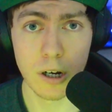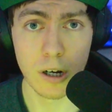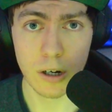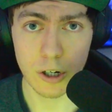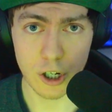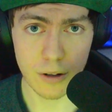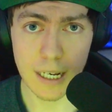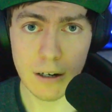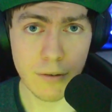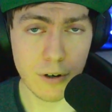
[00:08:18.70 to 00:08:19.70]
Should they
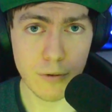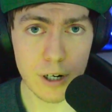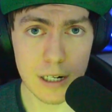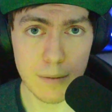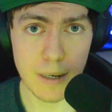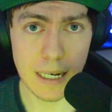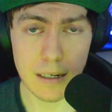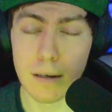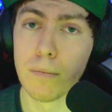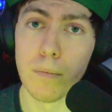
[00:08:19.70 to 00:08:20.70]
go for a Rock Slide bait?
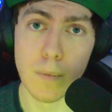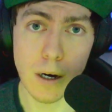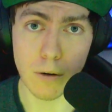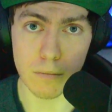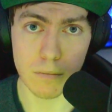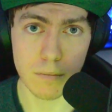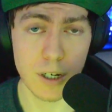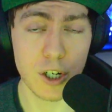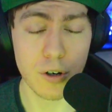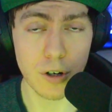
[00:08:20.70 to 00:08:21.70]
No, they
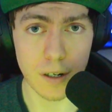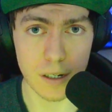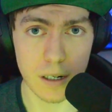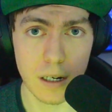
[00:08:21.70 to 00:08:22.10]
should not.